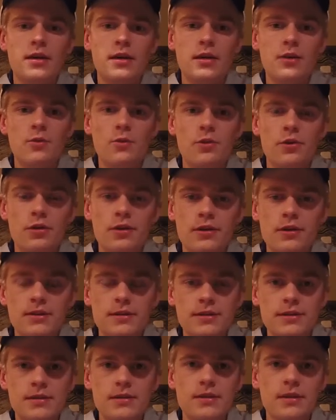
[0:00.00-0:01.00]
It
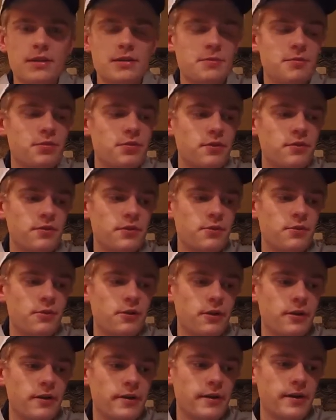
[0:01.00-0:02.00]
works, it's proven to
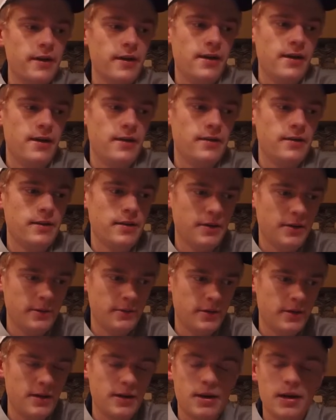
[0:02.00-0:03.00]
work, and
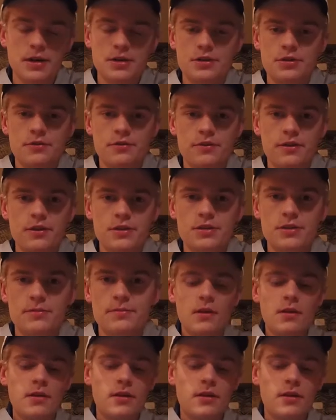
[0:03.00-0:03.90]
it can catch your fish.